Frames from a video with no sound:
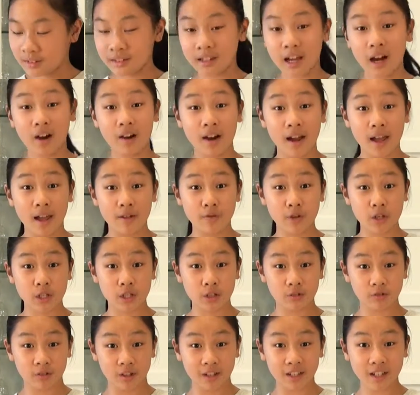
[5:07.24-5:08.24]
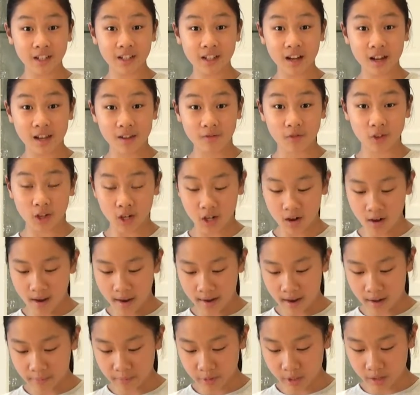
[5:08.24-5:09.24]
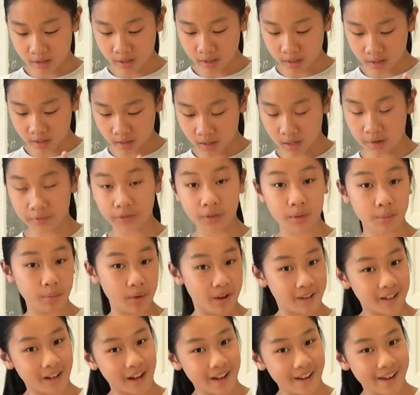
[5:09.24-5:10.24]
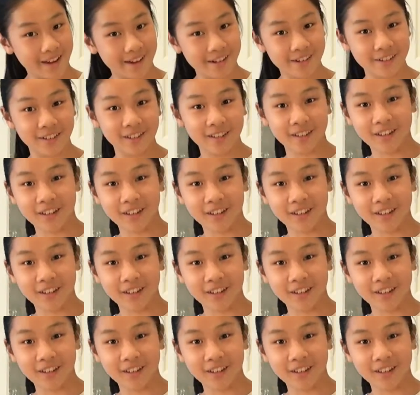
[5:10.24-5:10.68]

Now I have a serrated knife here and I'm just going to cut the bread diagonally.